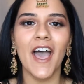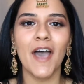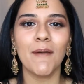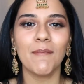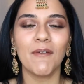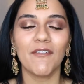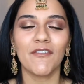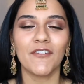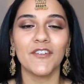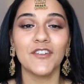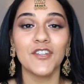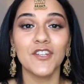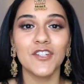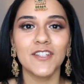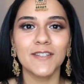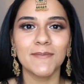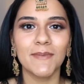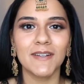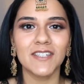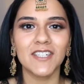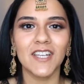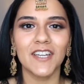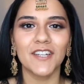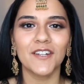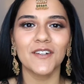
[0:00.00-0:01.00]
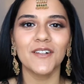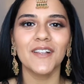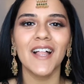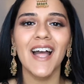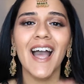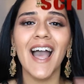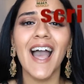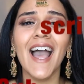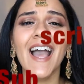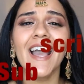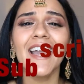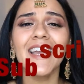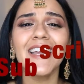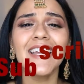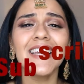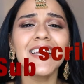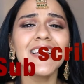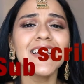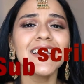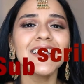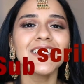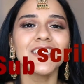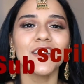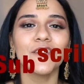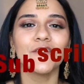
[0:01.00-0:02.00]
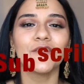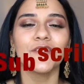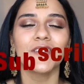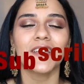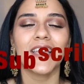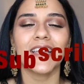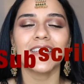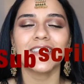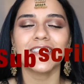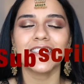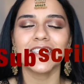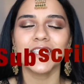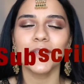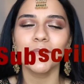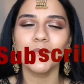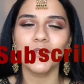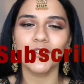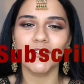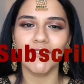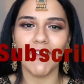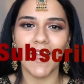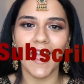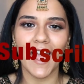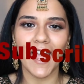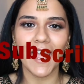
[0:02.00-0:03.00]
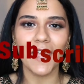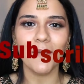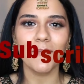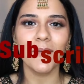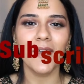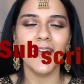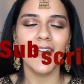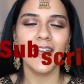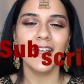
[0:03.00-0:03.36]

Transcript: If you're new to my channel, hi, don't forget to subscribe.